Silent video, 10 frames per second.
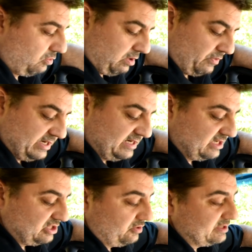what we need to
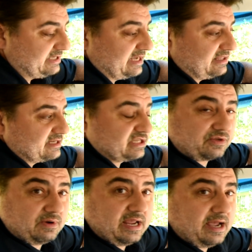do is take this
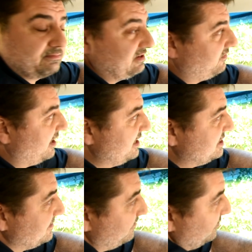3M
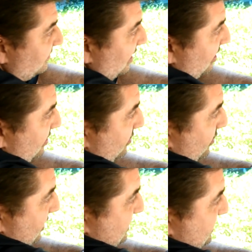device.
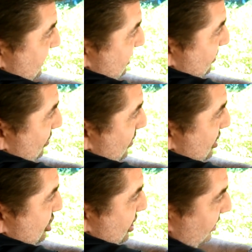We're going to stick it to the
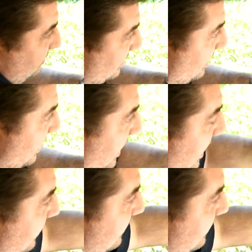windshield and